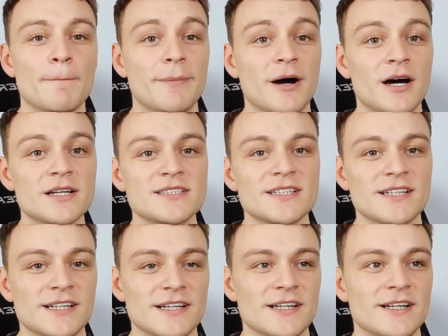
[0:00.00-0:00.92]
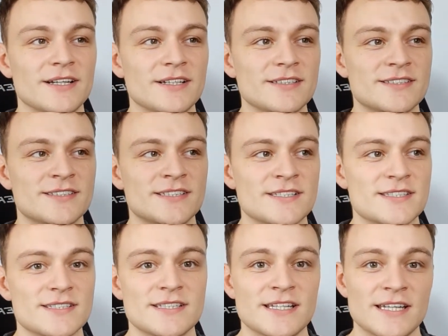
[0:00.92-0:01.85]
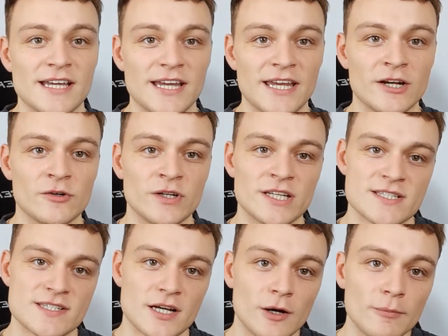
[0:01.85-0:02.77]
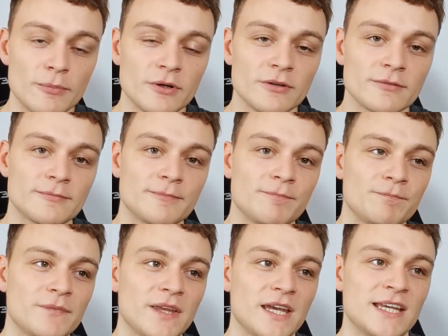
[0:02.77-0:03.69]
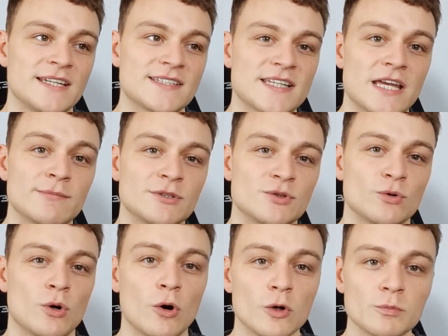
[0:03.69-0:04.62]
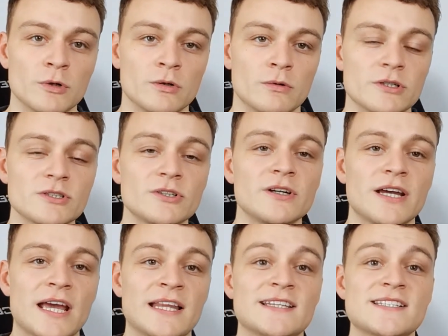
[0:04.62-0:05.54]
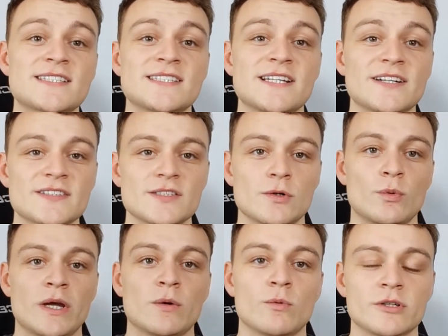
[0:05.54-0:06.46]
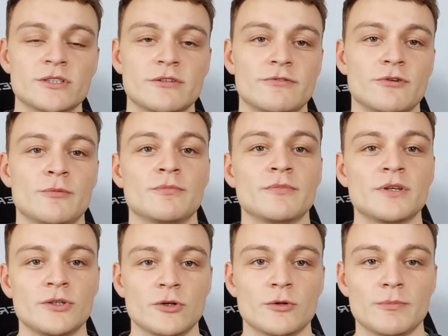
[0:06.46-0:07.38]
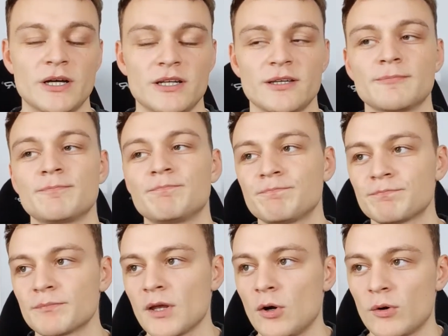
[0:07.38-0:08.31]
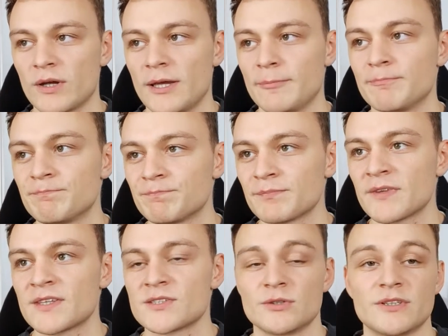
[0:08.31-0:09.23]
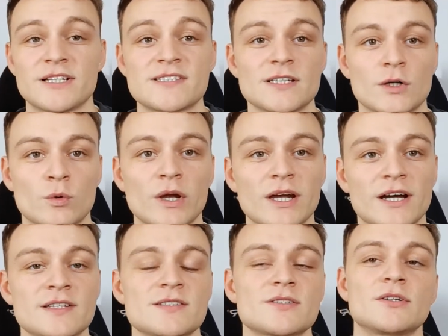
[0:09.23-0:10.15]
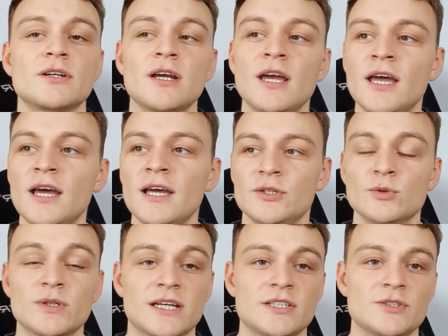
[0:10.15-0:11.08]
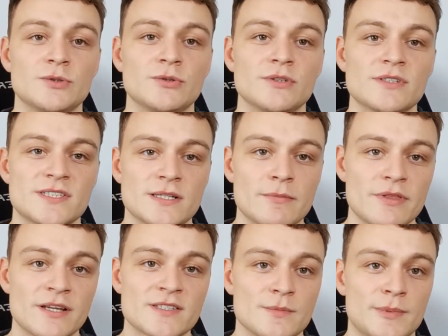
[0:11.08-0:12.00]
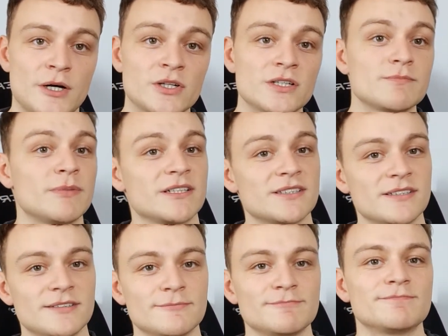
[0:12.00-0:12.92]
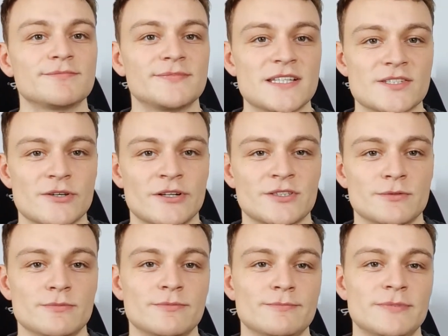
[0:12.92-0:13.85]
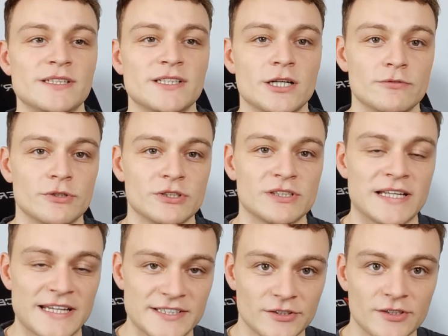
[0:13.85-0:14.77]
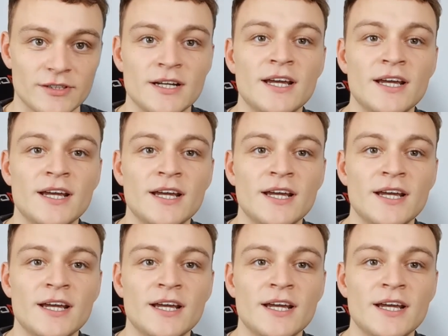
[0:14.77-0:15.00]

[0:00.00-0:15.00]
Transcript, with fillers: But since the air heats up, it is able to hold more water and this sucks away water from your body. Okay, so that's the quick answer. You can do some things about it, but that's going to be covered later.